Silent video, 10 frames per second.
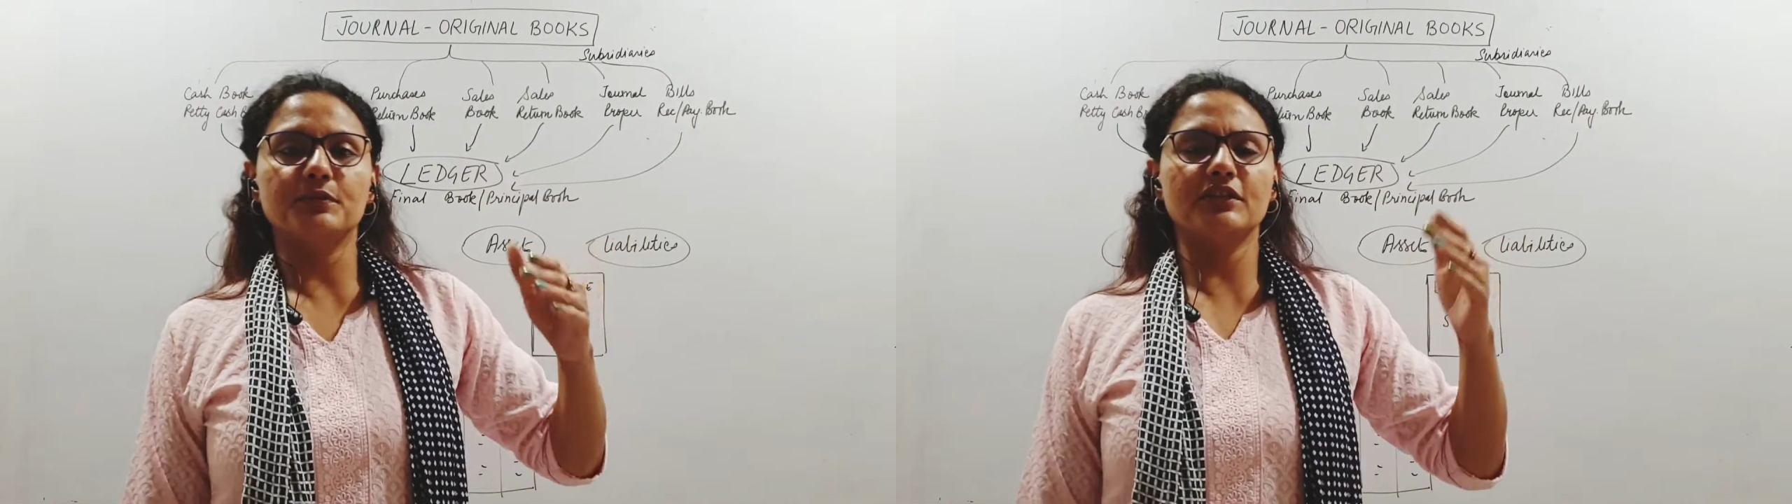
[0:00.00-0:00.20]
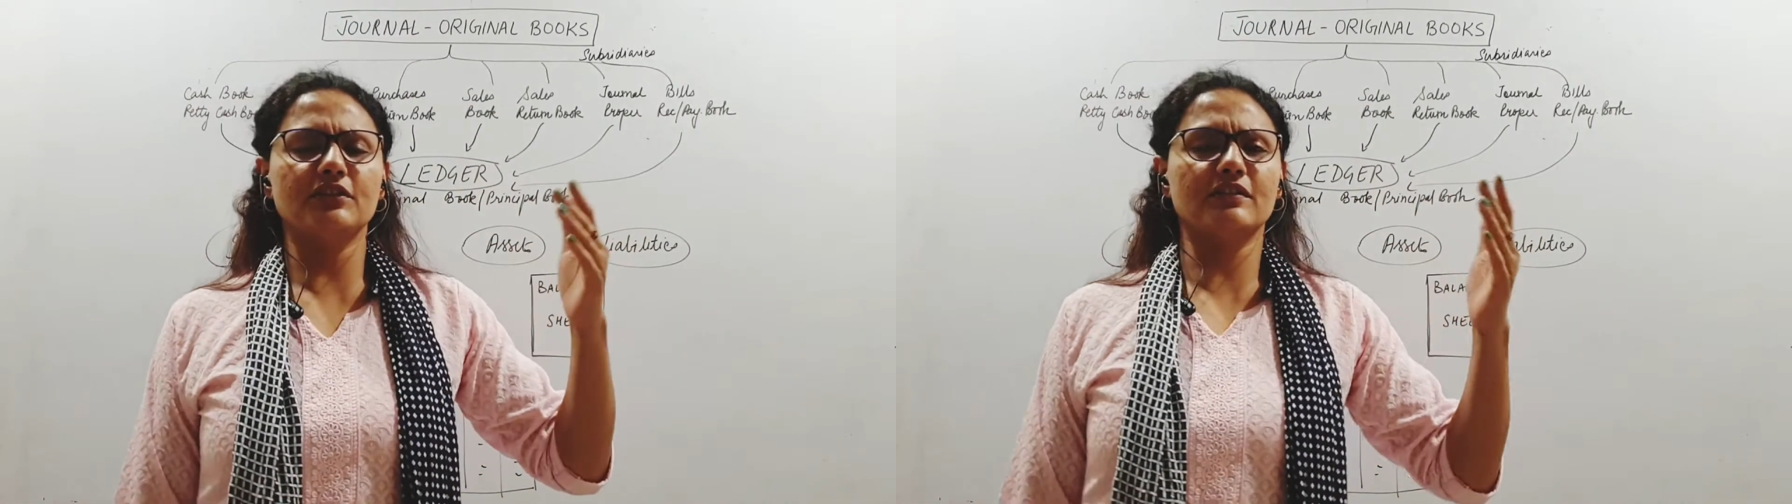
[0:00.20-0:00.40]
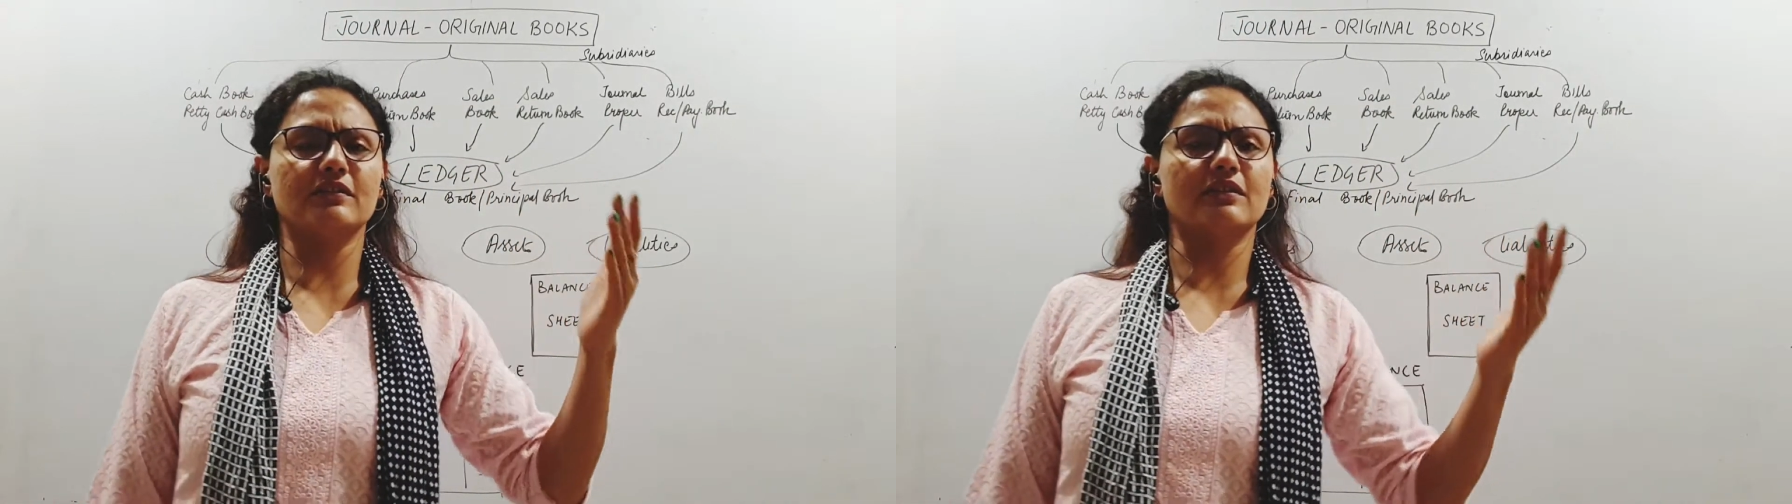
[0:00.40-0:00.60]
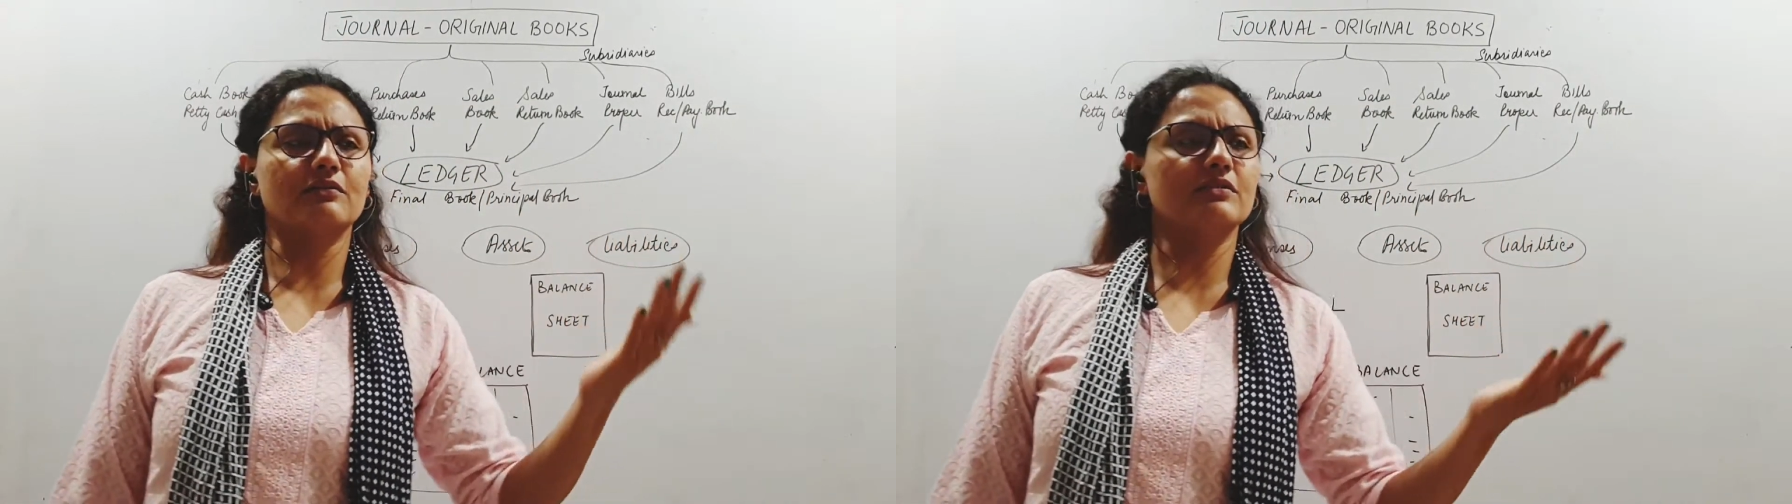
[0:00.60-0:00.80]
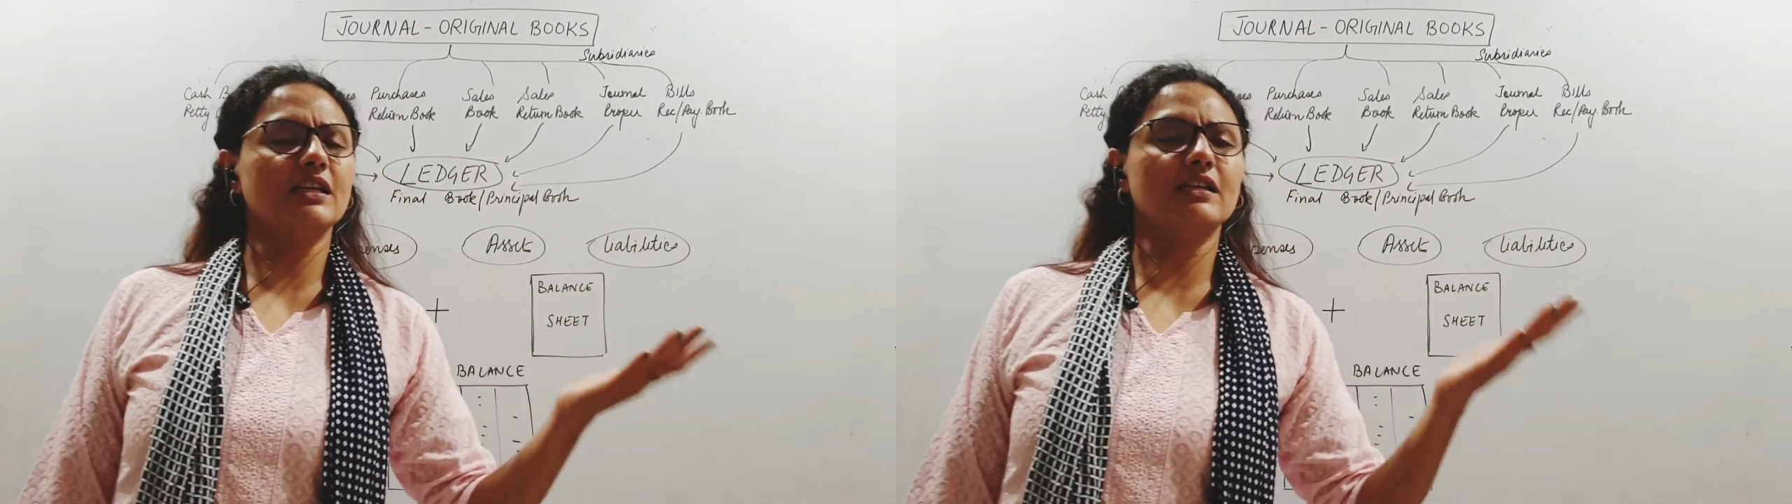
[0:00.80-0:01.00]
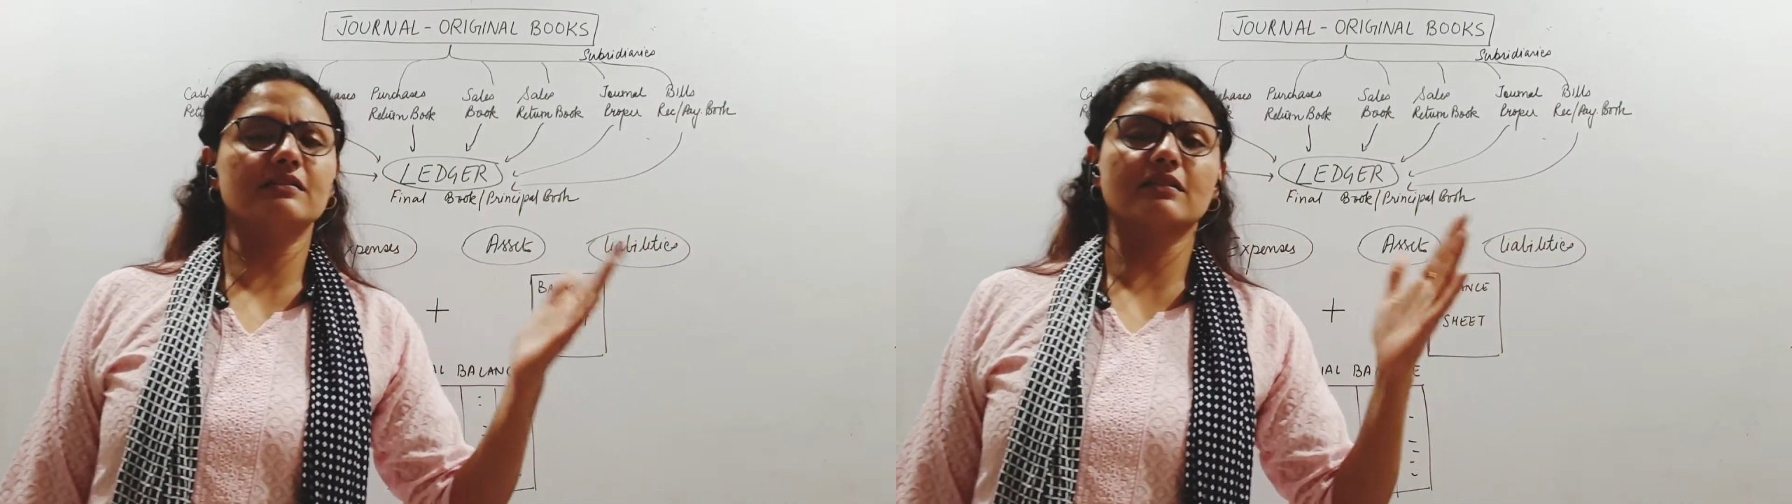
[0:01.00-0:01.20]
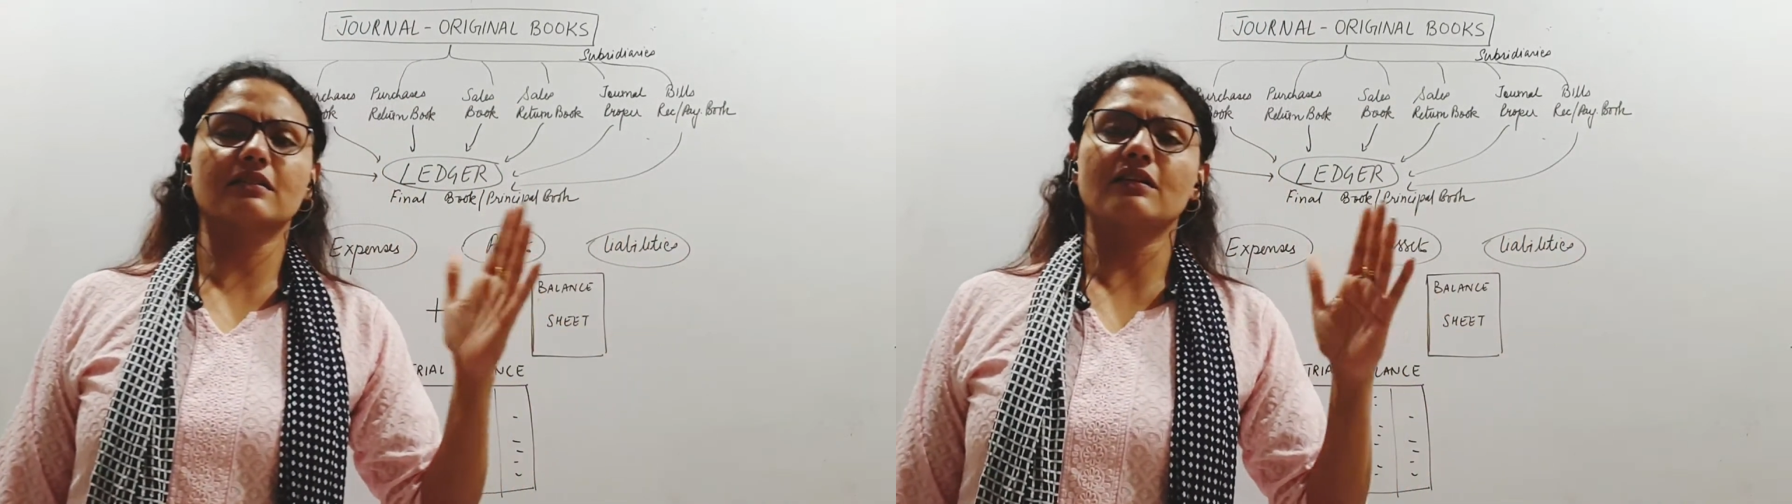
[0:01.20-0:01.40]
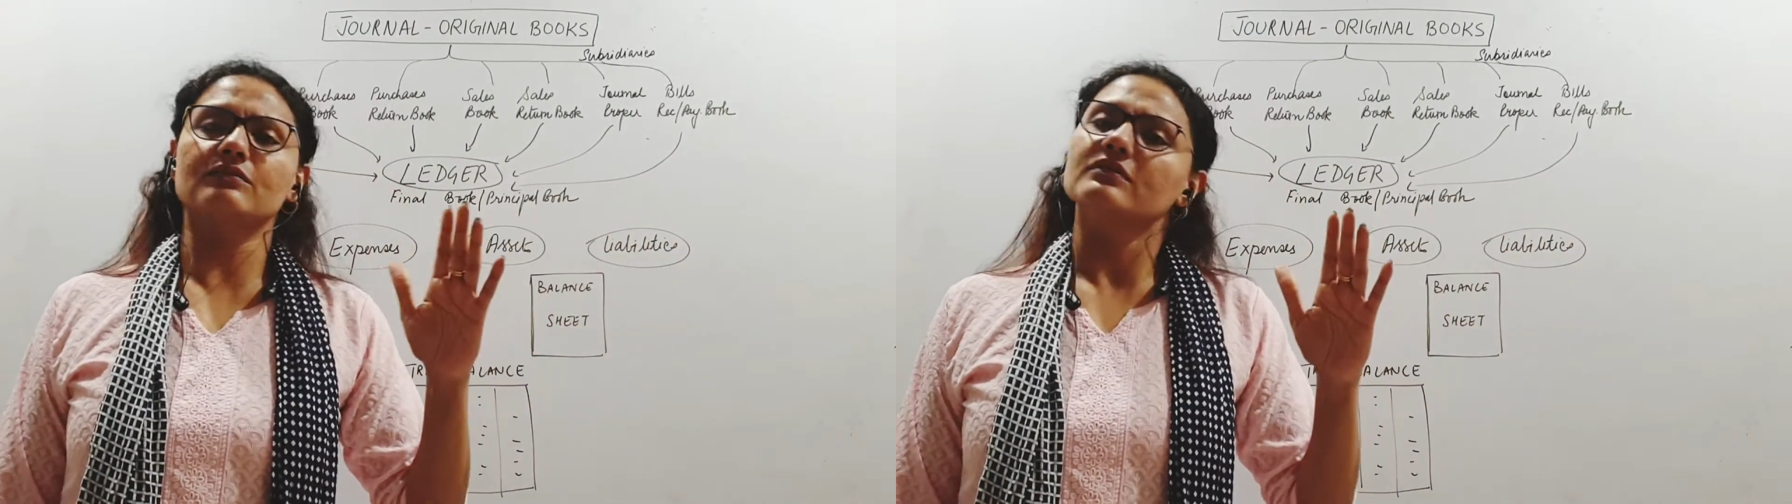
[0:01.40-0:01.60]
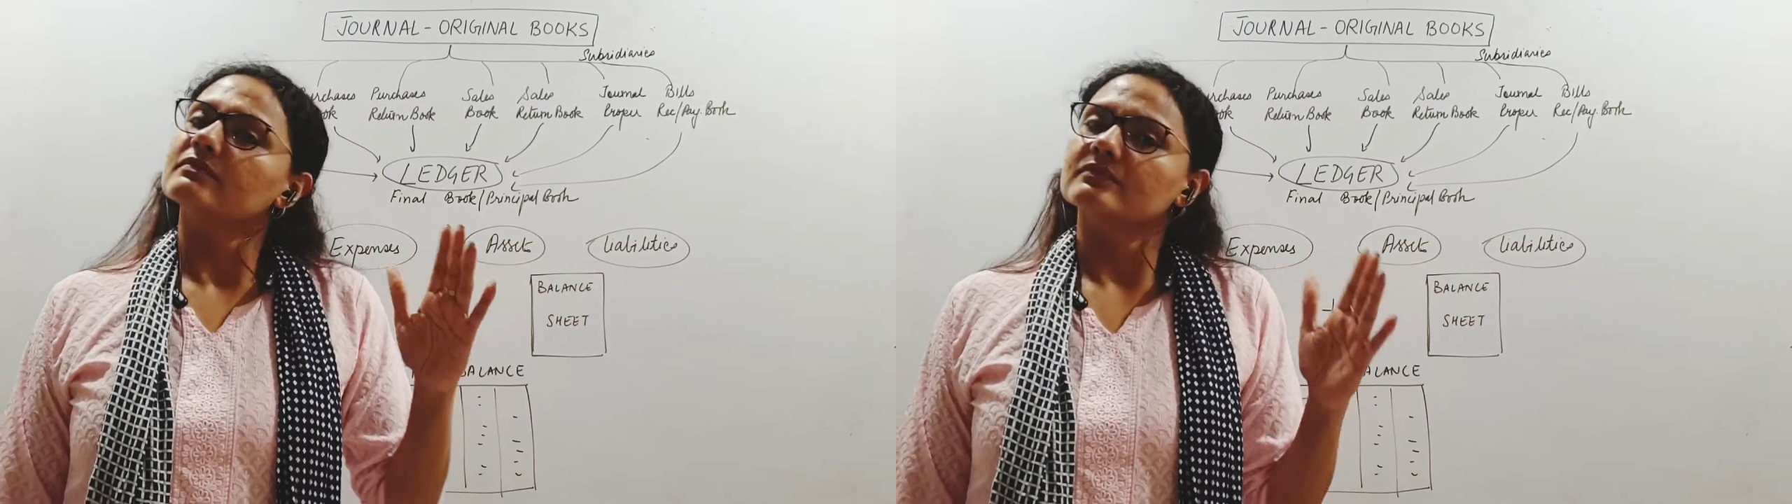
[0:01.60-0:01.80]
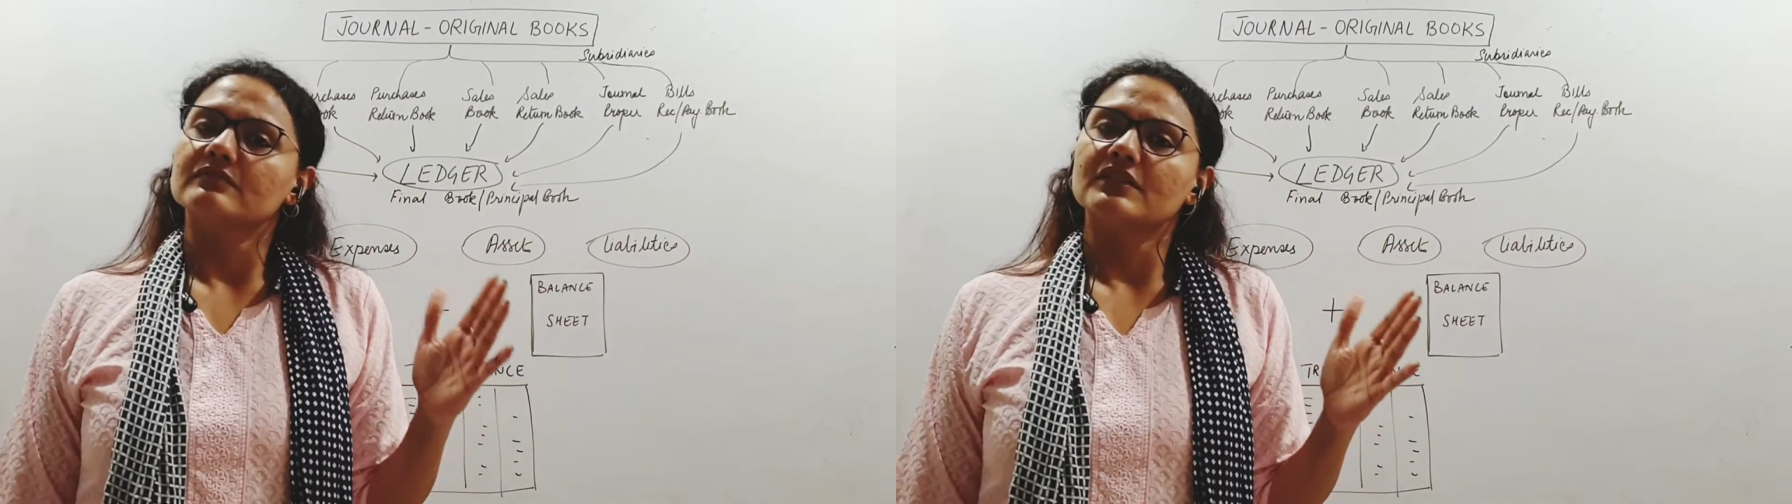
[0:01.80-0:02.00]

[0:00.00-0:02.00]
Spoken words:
purchase account, sales account,